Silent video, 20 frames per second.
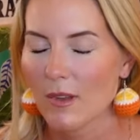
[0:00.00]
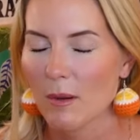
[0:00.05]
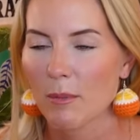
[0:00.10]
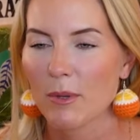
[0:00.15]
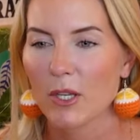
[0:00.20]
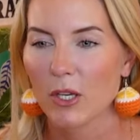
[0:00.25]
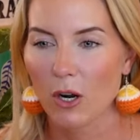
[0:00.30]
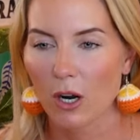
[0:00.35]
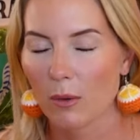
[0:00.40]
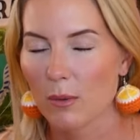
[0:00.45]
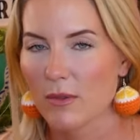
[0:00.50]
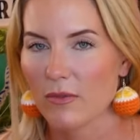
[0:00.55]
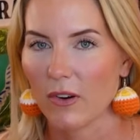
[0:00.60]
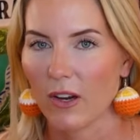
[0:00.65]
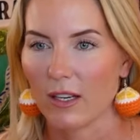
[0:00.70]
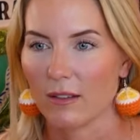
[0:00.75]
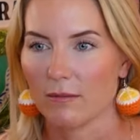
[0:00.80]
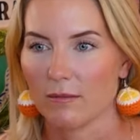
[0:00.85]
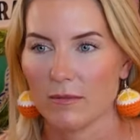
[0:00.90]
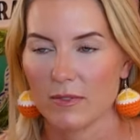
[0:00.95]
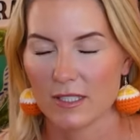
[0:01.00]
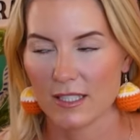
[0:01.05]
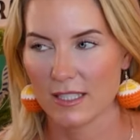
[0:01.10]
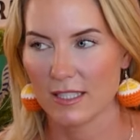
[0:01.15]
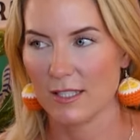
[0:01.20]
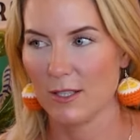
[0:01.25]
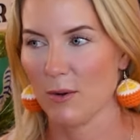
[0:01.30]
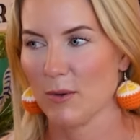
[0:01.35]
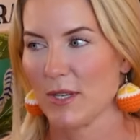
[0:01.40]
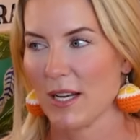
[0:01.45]
But the cart was fine.
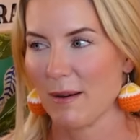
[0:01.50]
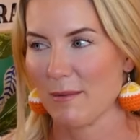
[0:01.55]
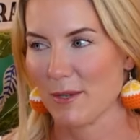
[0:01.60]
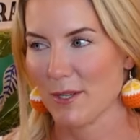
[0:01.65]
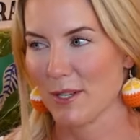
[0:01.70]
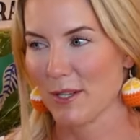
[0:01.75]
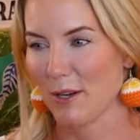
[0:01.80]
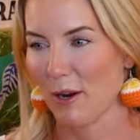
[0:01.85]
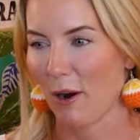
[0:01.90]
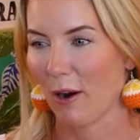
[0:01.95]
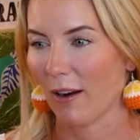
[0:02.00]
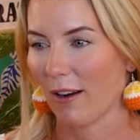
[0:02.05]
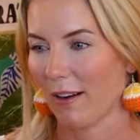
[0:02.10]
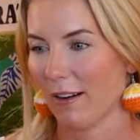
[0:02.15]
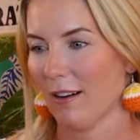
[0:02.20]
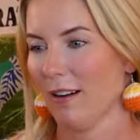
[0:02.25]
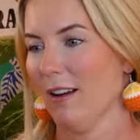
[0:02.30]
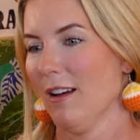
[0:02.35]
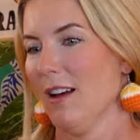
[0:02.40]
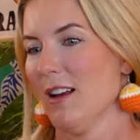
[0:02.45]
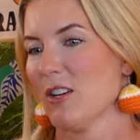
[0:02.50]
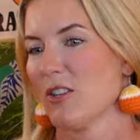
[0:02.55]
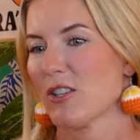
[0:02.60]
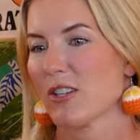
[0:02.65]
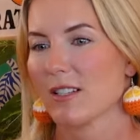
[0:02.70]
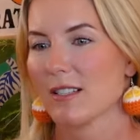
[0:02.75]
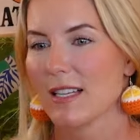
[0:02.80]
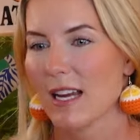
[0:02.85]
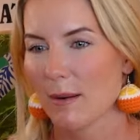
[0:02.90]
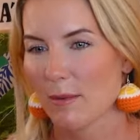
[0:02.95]
No damage to the cart,
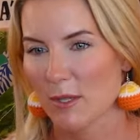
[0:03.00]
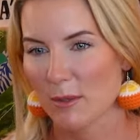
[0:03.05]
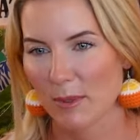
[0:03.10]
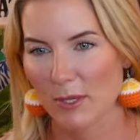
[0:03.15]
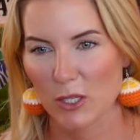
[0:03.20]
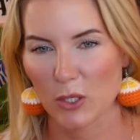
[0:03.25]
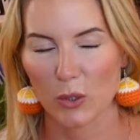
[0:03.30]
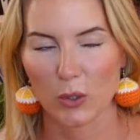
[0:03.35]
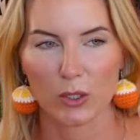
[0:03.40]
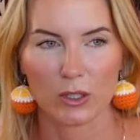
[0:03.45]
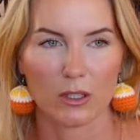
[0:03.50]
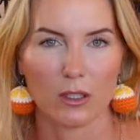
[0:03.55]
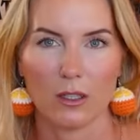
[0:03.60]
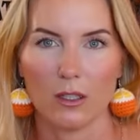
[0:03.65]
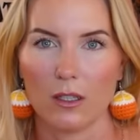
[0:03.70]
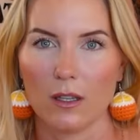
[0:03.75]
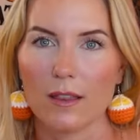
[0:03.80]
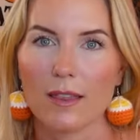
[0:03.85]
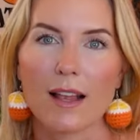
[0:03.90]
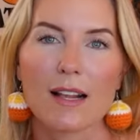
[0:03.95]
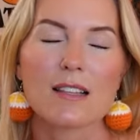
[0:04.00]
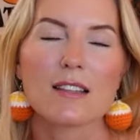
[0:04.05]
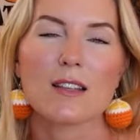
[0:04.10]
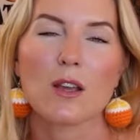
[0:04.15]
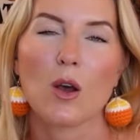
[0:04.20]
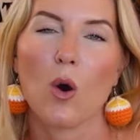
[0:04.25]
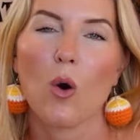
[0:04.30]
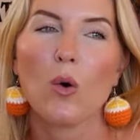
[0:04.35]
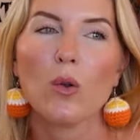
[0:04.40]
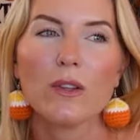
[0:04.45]
just damage to my shoulder. That's the
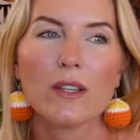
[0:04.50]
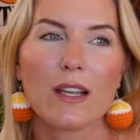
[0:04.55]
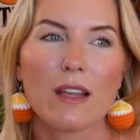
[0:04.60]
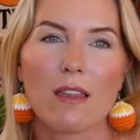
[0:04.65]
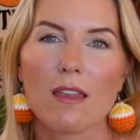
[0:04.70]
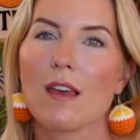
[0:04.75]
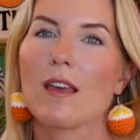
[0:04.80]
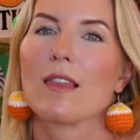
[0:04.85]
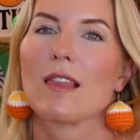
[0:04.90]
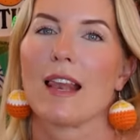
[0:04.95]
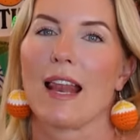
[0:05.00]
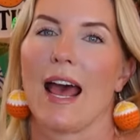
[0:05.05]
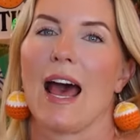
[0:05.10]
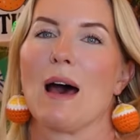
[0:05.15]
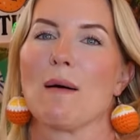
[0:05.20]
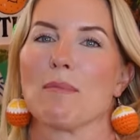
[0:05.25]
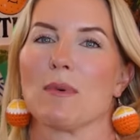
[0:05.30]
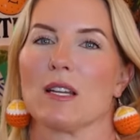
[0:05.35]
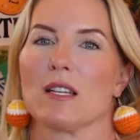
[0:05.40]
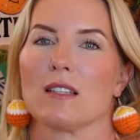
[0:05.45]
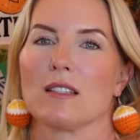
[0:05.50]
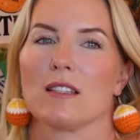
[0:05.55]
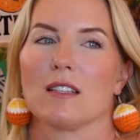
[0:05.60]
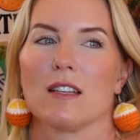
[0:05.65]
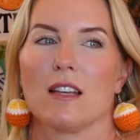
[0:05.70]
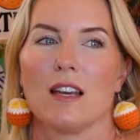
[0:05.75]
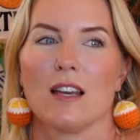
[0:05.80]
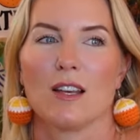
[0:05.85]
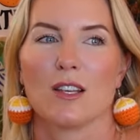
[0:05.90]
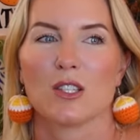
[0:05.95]
only thing that happened.
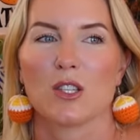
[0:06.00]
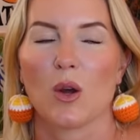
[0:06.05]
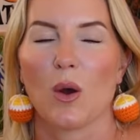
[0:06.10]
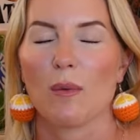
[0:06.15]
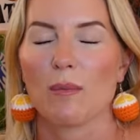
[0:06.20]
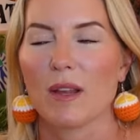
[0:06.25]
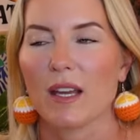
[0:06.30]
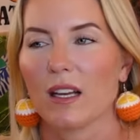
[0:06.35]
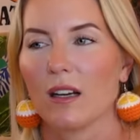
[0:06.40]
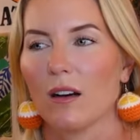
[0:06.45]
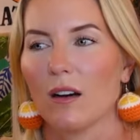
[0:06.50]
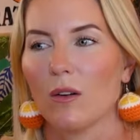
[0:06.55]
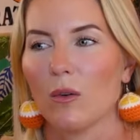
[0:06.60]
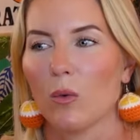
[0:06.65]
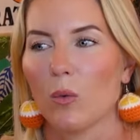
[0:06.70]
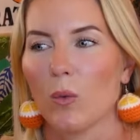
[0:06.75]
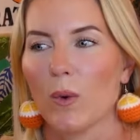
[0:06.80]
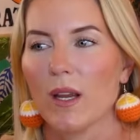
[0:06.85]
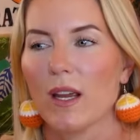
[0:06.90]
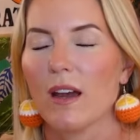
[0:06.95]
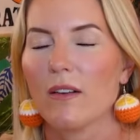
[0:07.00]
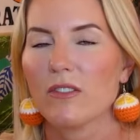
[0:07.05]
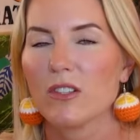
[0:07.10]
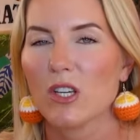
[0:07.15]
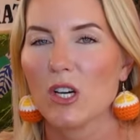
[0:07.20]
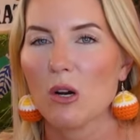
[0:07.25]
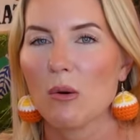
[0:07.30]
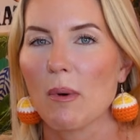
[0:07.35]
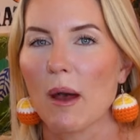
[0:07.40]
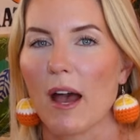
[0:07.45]
So I'm like, we have to
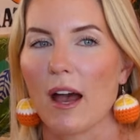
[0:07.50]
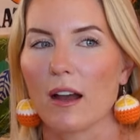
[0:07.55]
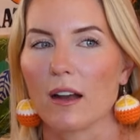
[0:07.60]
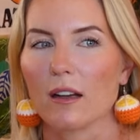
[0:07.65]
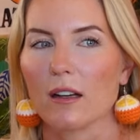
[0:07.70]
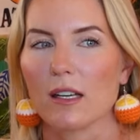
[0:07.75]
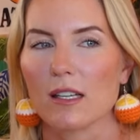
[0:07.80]
go back.